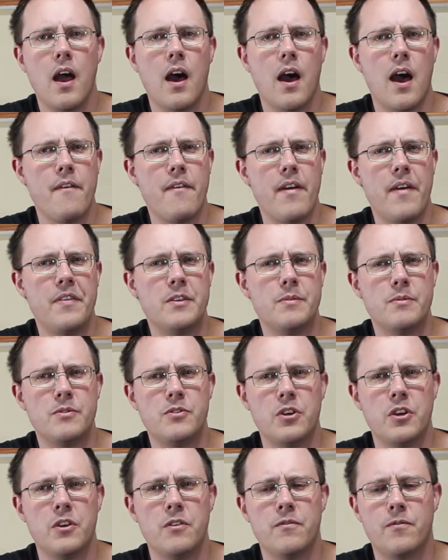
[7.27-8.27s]
I've had this
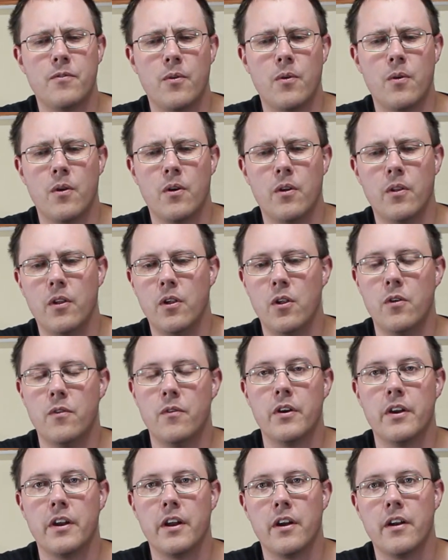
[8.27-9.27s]
machine for a little
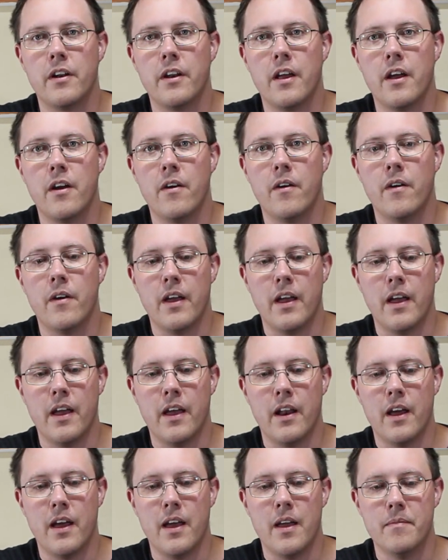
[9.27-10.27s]
over a year now
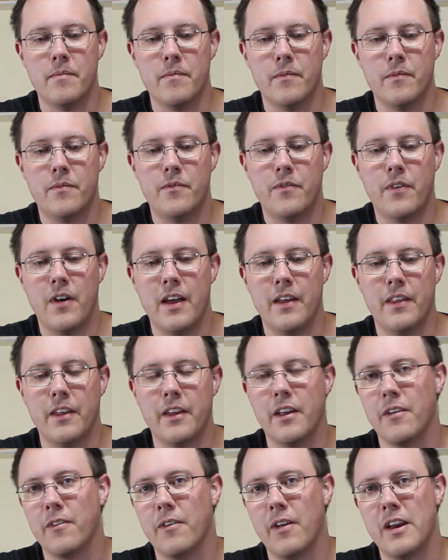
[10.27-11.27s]
and I'm
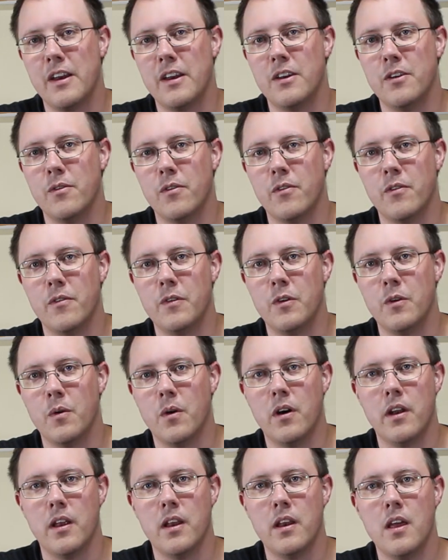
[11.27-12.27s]
finally ready to do a review
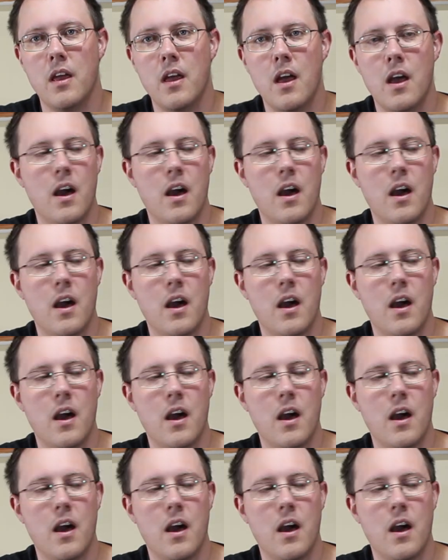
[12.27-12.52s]
on it.